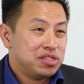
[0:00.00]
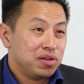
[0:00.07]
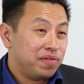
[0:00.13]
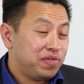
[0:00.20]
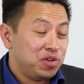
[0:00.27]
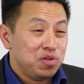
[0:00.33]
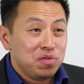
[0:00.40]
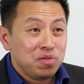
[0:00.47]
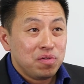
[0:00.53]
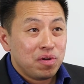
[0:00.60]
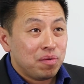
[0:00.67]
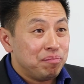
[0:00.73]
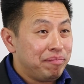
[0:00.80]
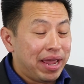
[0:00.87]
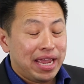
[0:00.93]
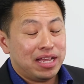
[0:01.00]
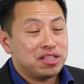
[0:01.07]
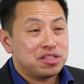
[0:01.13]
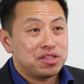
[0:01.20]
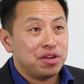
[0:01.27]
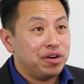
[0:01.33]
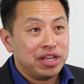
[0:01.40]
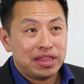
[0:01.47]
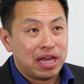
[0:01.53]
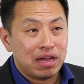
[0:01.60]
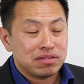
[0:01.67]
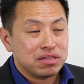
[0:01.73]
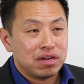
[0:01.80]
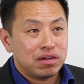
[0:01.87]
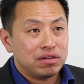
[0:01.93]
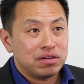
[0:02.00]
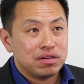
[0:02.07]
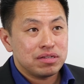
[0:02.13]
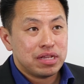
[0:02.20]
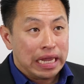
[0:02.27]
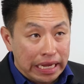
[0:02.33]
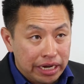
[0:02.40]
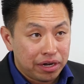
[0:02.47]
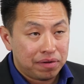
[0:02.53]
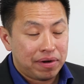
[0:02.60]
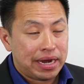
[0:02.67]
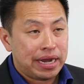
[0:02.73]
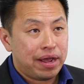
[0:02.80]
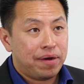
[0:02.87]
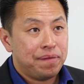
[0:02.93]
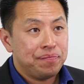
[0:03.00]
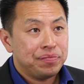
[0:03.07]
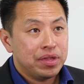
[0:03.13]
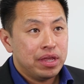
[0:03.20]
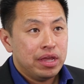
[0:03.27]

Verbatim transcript: So if you make $30,000 a year right now,